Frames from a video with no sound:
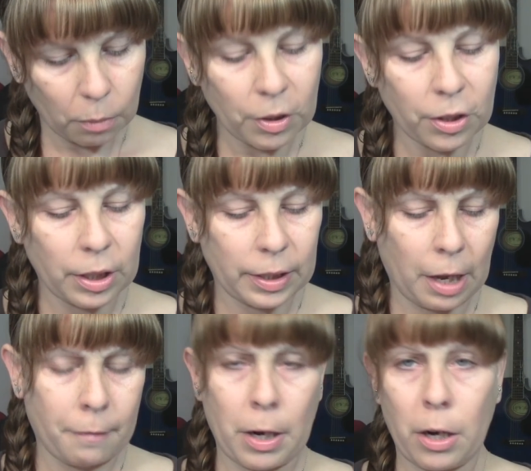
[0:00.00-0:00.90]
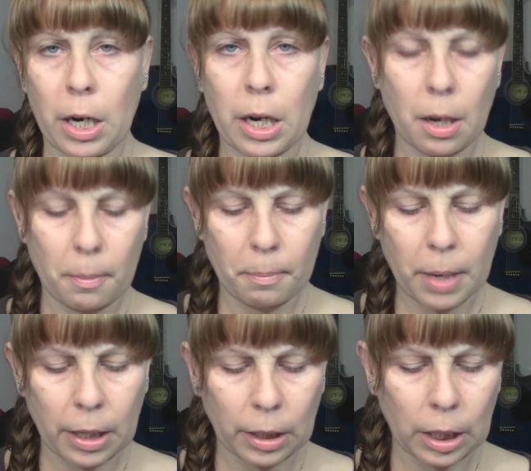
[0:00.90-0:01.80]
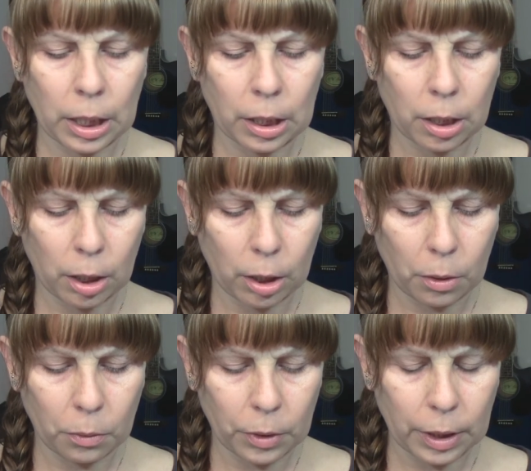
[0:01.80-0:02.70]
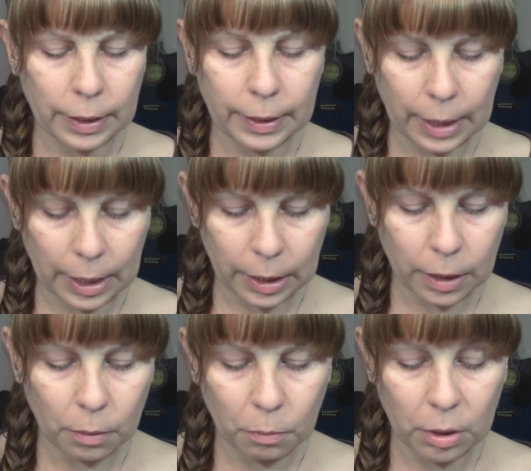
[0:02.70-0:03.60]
which is a very manly cologne scent,